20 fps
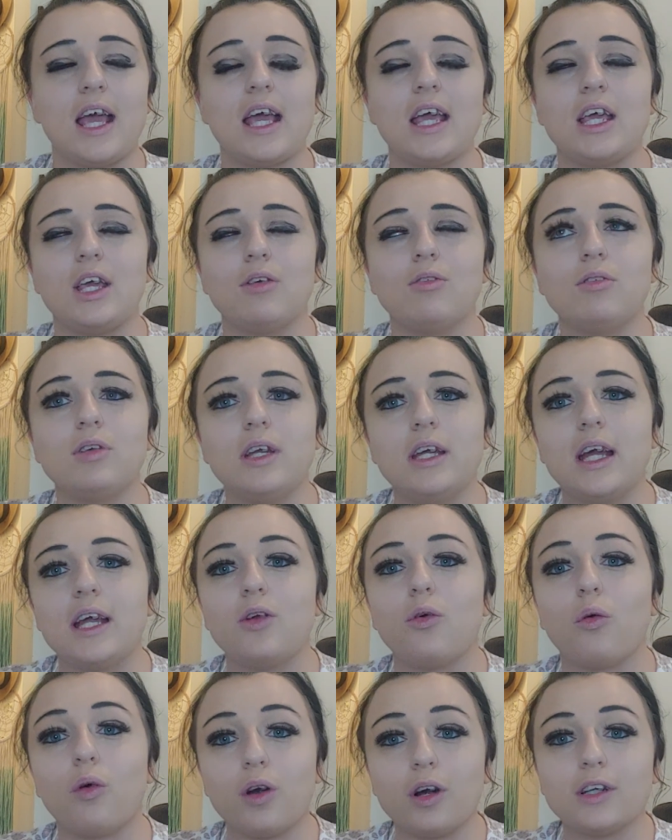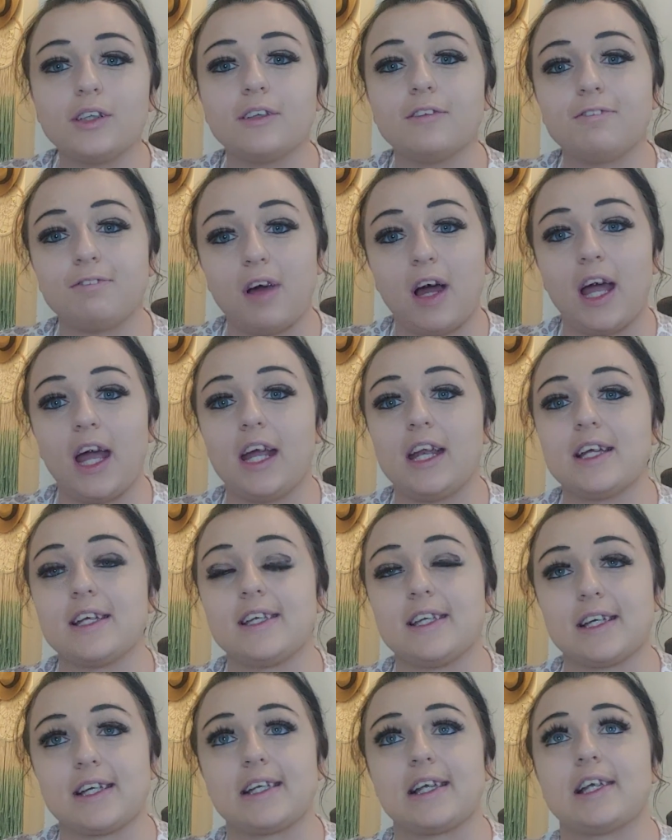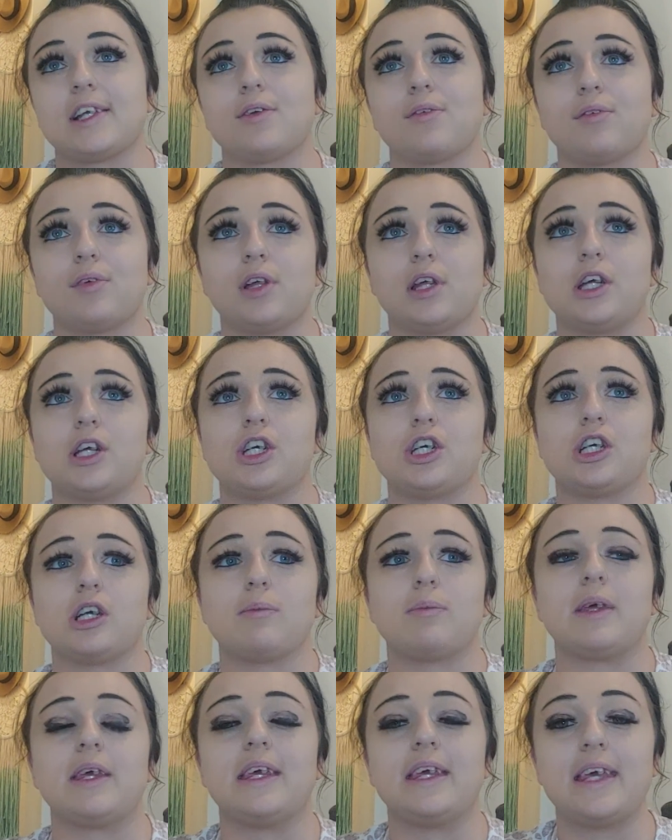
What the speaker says: in order to find a successful relationship,